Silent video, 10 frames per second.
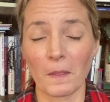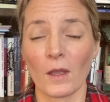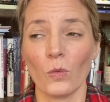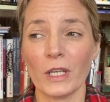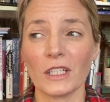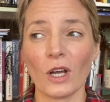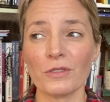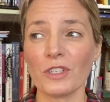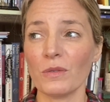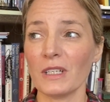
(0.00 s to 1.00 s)
We can
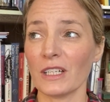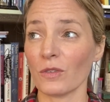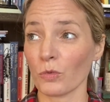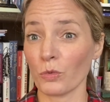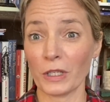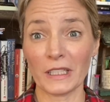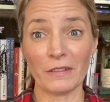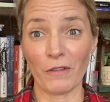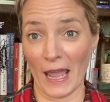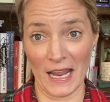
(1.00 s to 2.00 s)
also get really
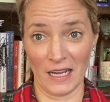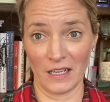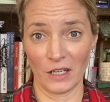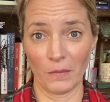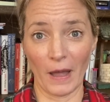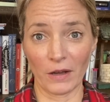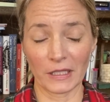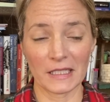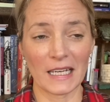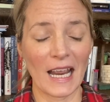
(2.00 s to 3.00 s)
vague about
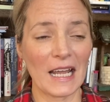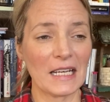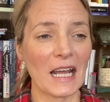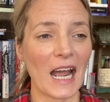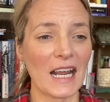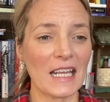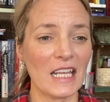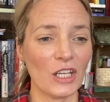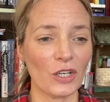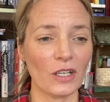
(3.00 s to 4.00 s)
it. And I
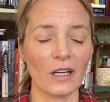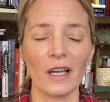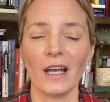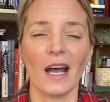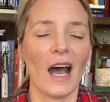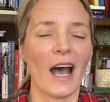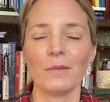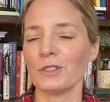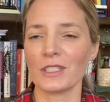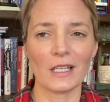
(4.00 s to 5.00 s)
hear, I'm
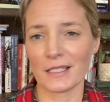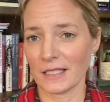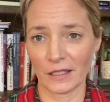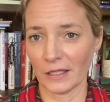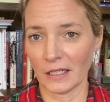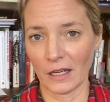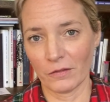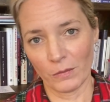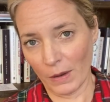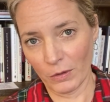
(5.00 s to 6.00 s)
just not selling enough
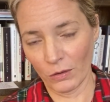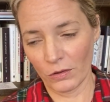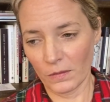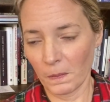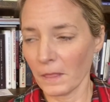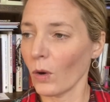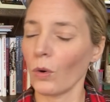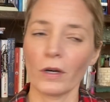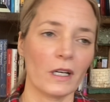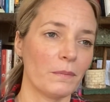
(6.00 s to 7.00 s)
in my booth,
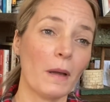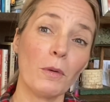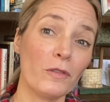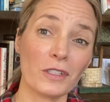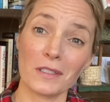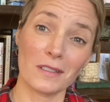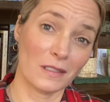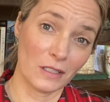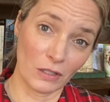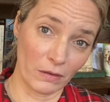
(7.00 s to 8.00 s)
or my booth just
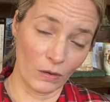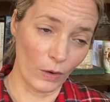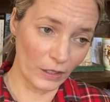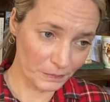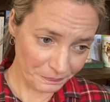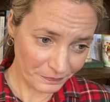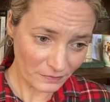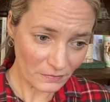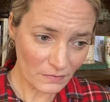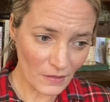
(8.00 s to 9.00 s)
isn't doing well,
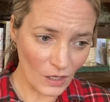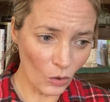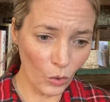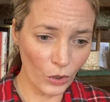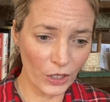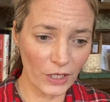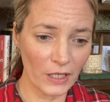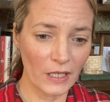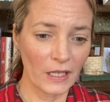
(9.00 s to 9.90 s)
or